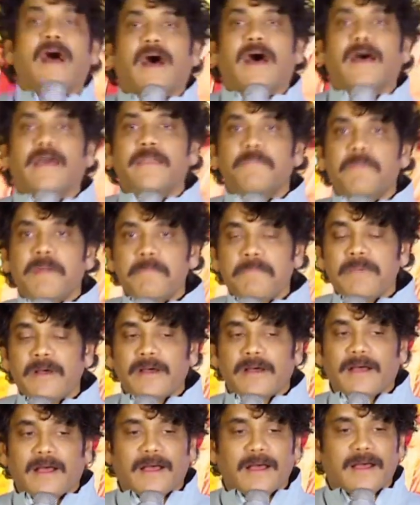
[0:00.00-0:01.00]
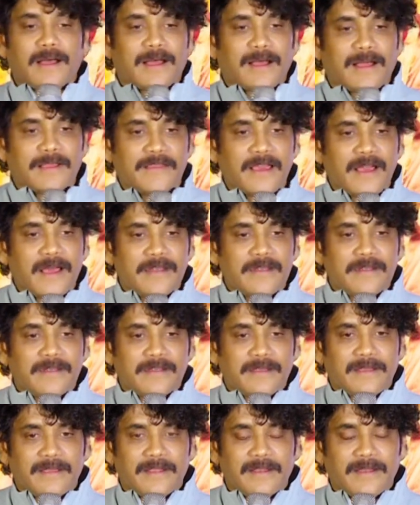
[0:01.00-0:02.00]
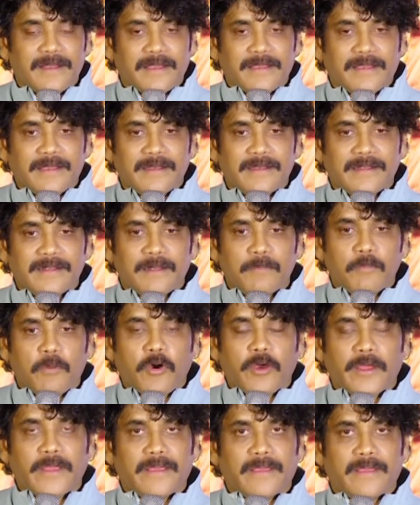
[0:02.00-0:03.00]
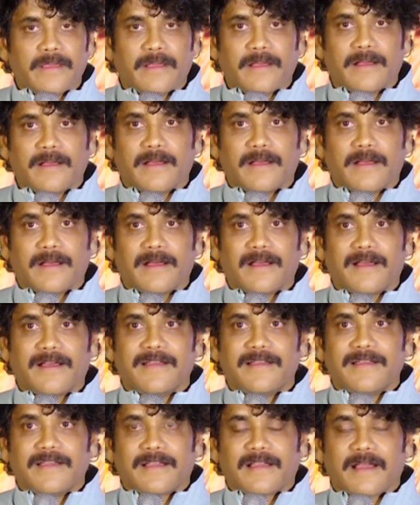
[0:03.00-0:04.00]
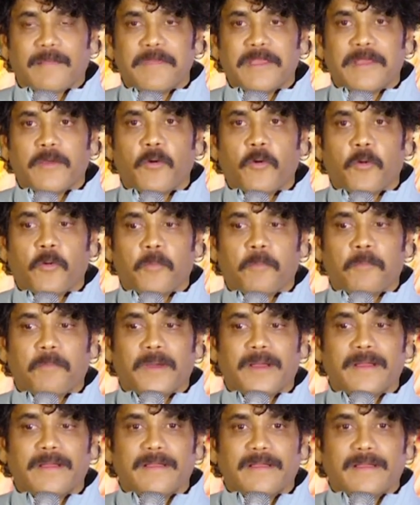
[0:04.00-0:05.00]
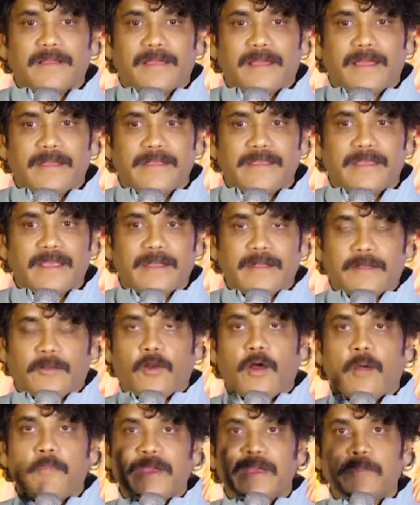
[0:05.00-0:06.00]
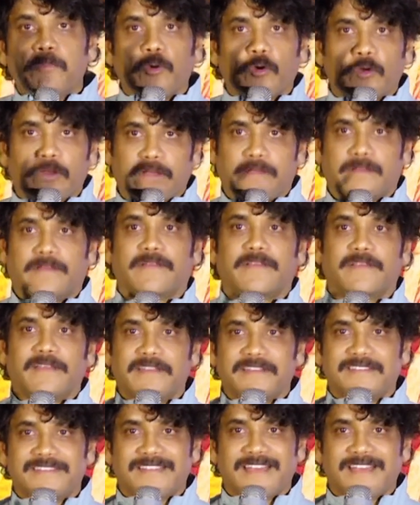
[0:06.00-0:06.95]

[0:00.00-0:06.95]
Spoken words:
I remember Ayan, like a little boy, coming home, and he had a comic book in his